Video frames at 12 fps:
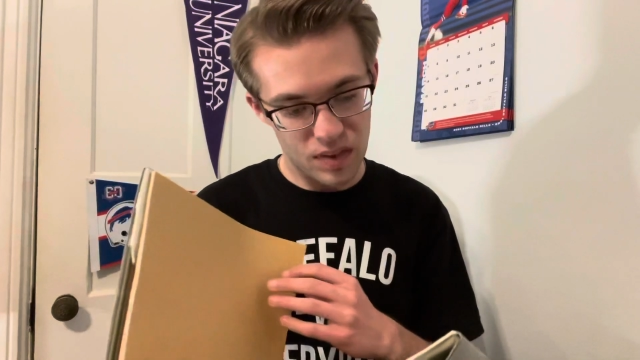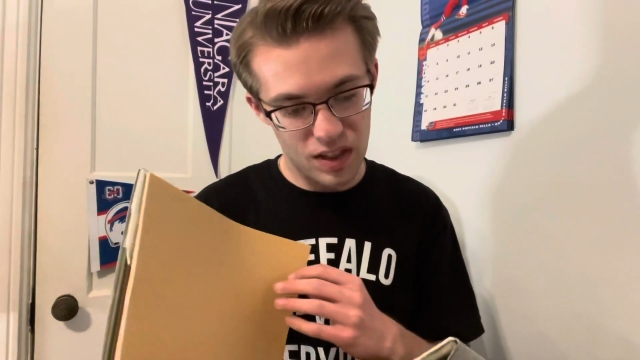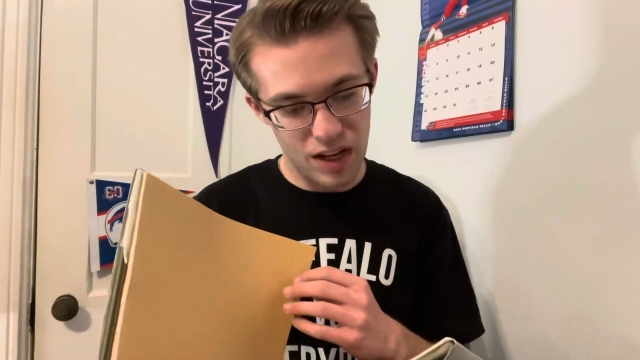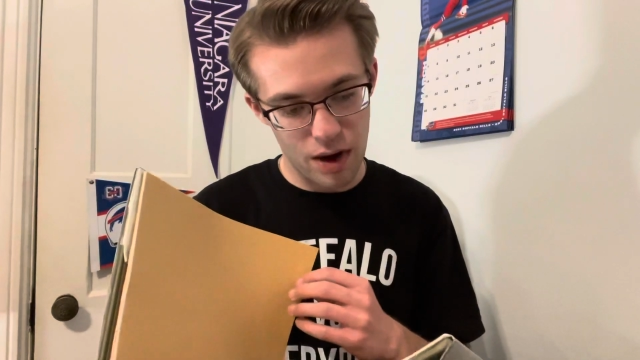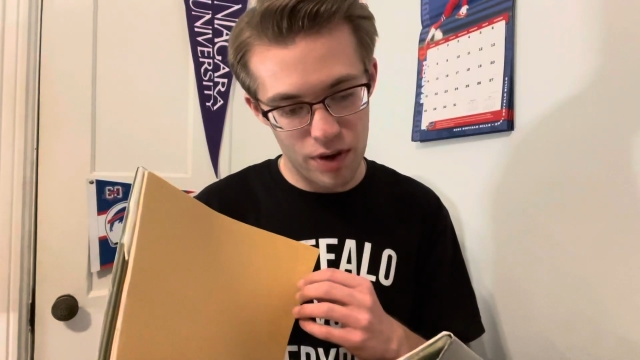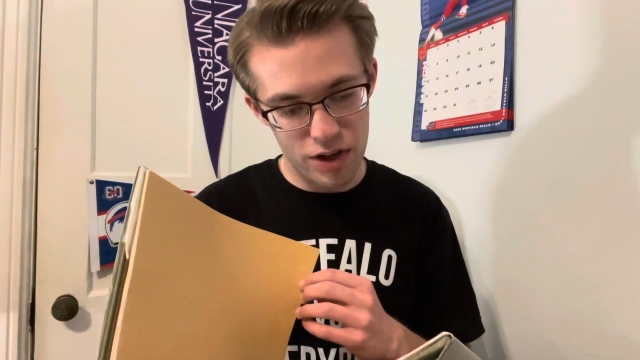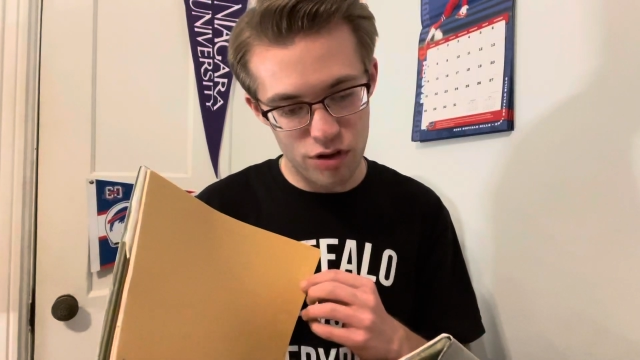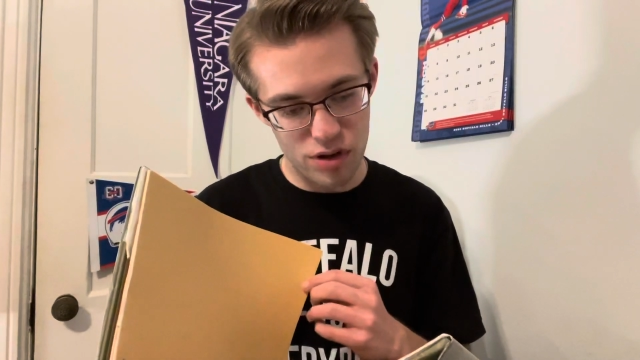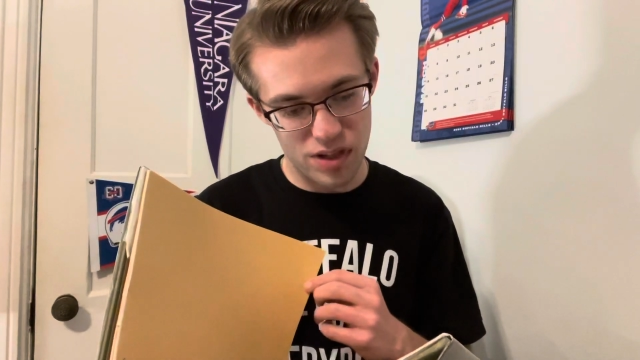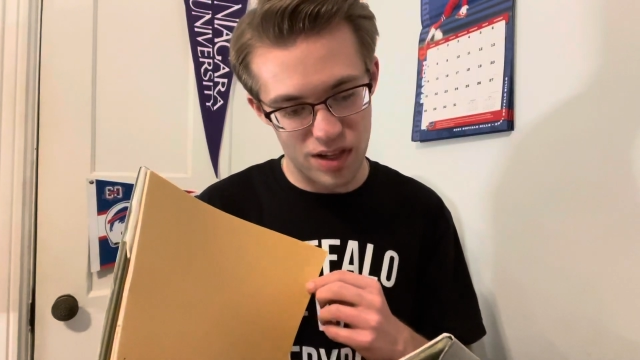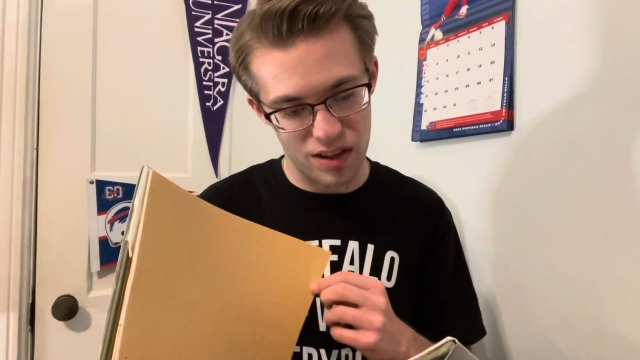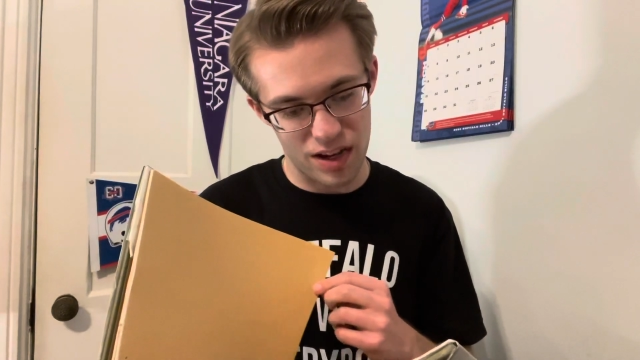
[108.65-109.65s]
Now,
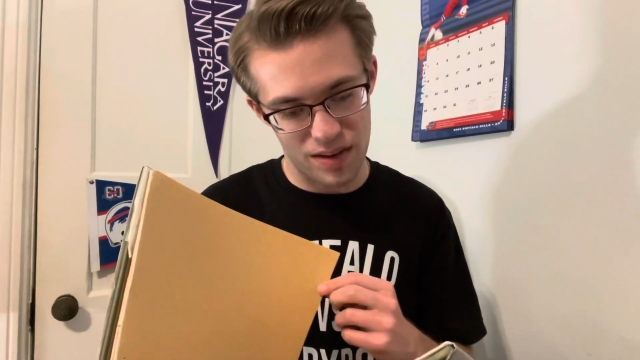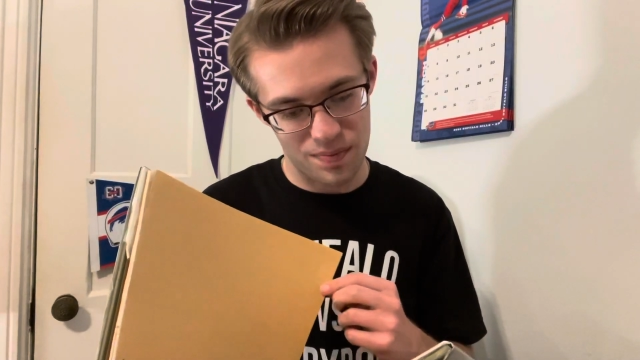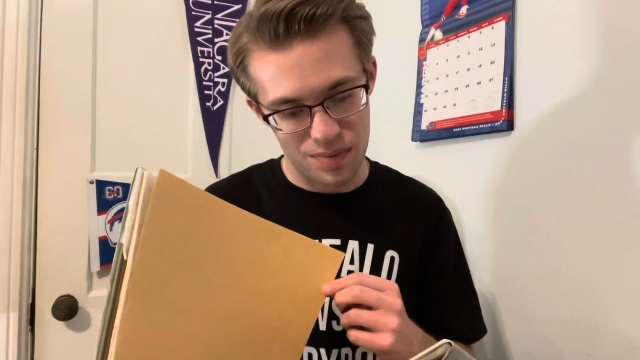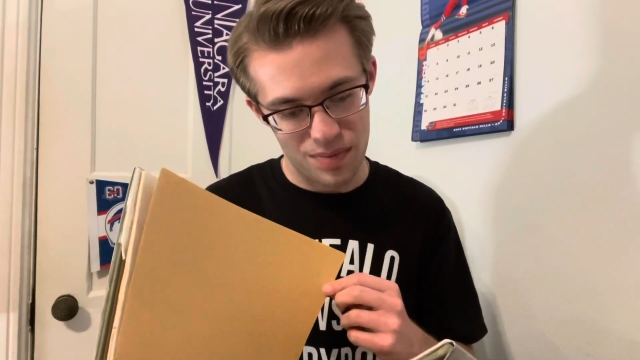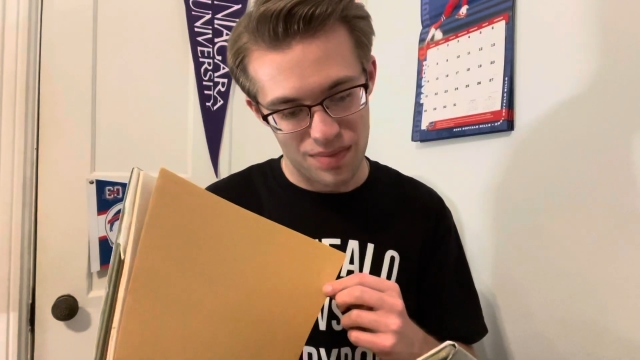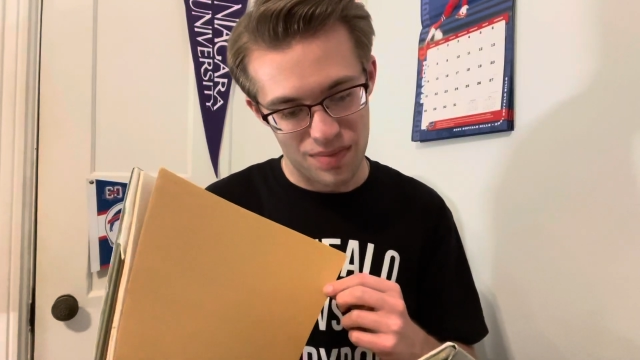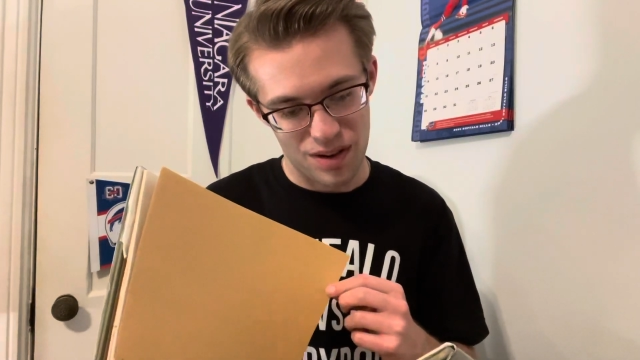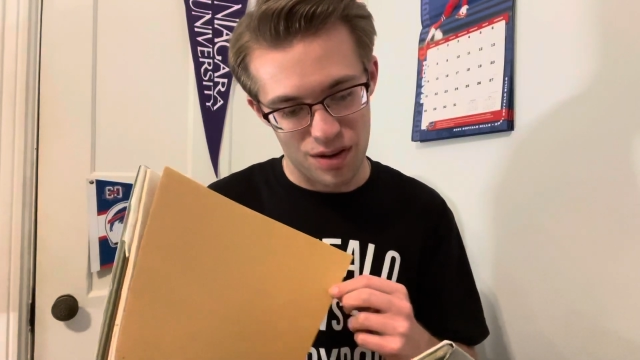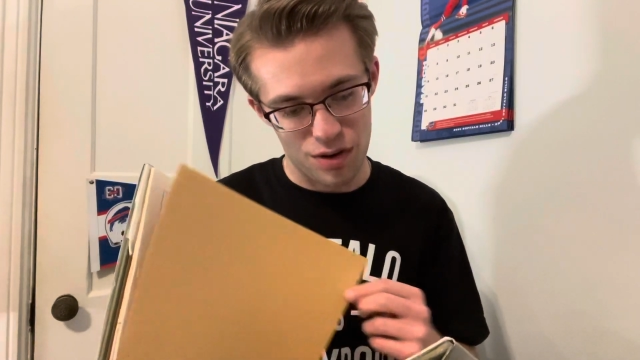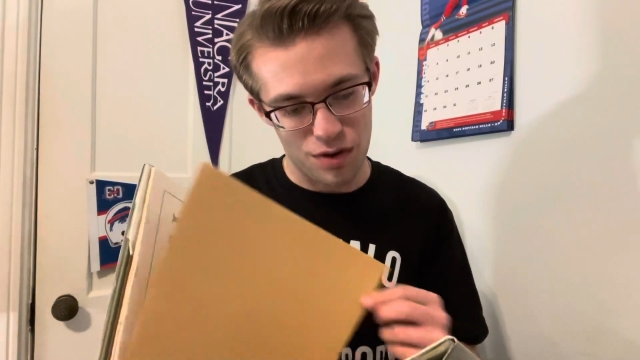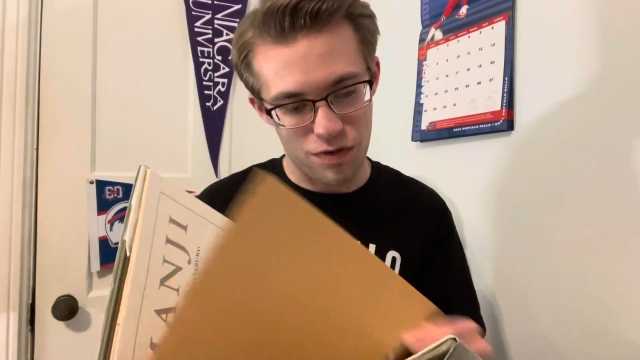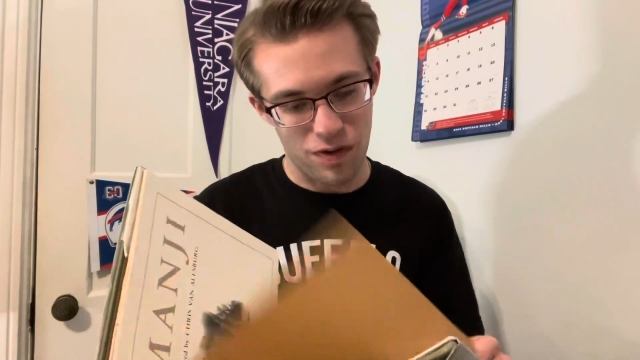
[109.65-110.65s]
interestingly,
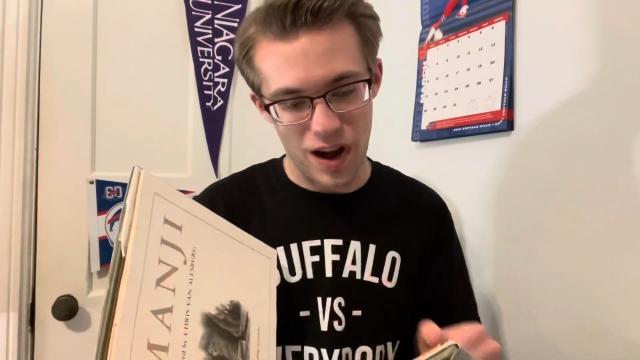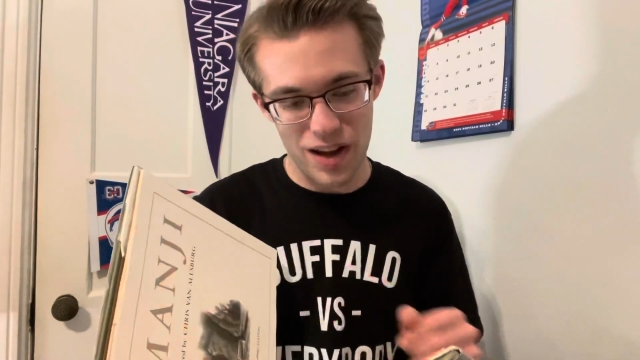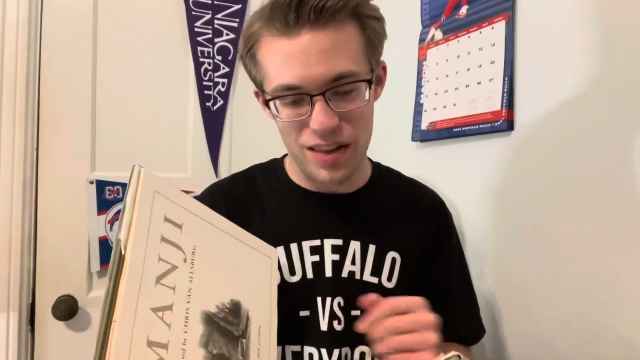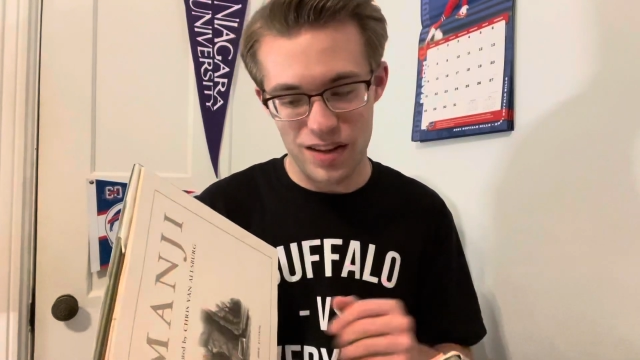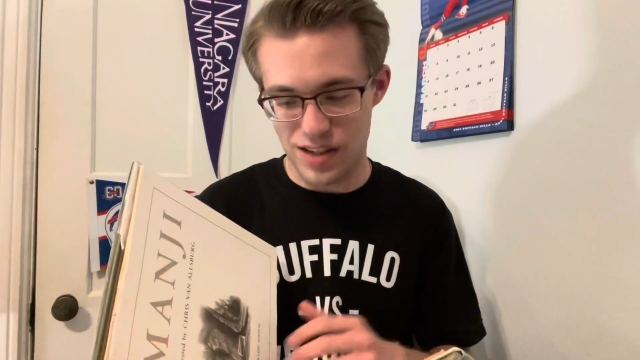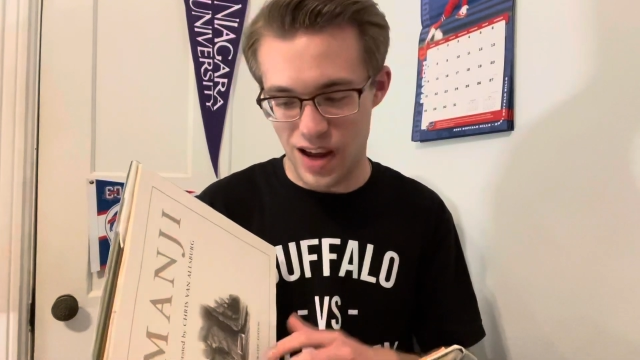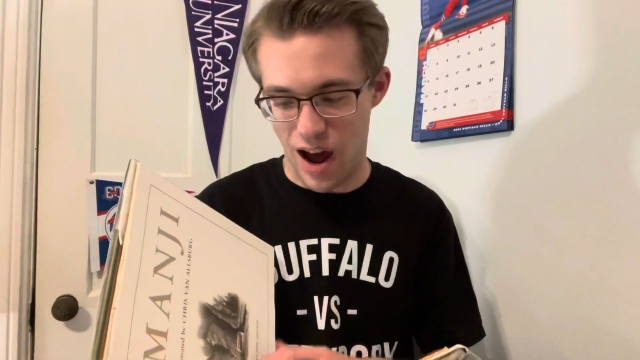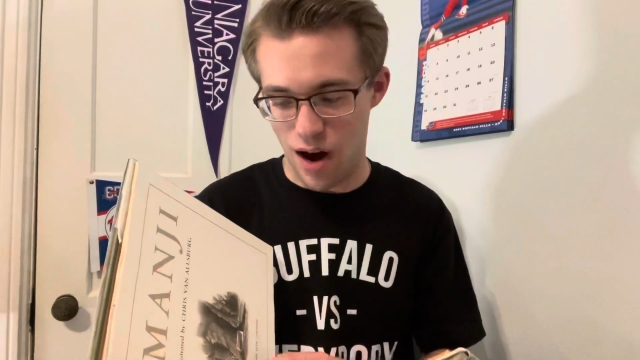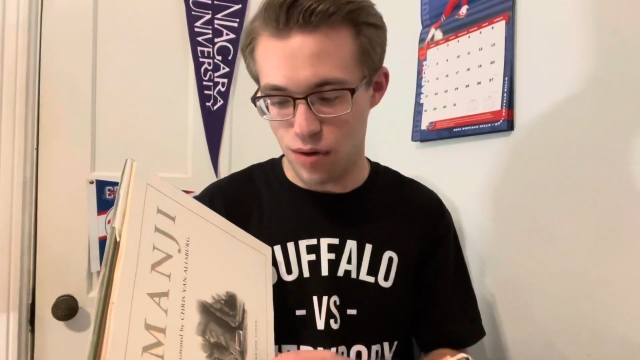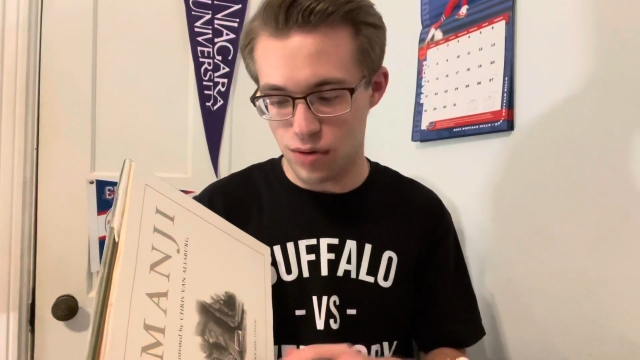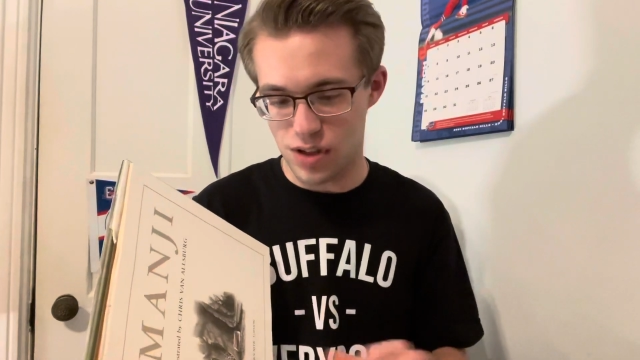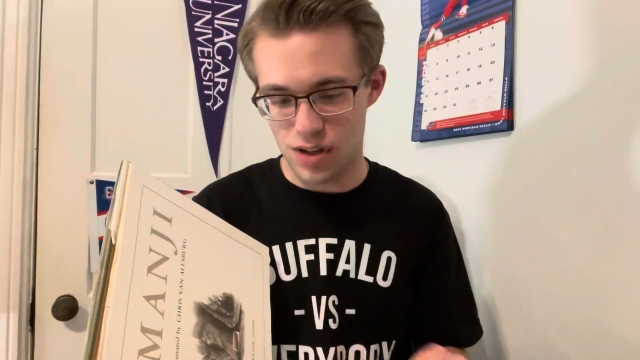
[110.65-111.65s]
you find this
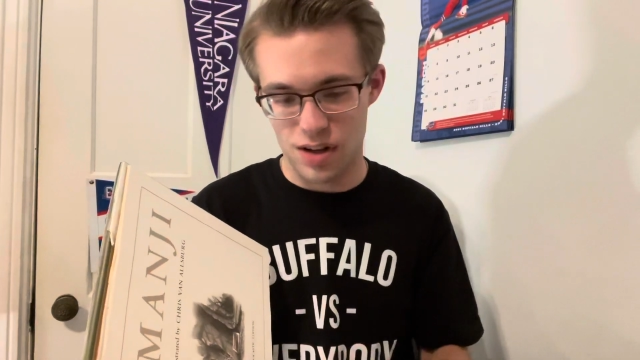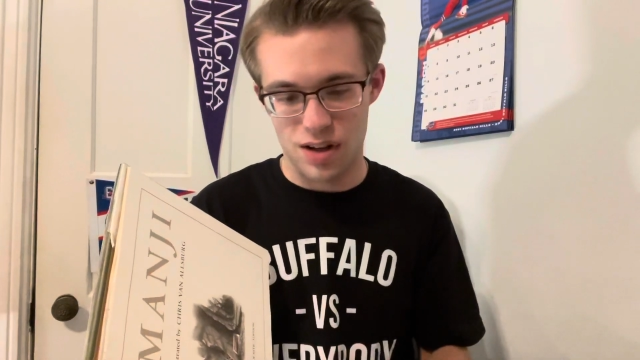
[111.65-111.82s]
out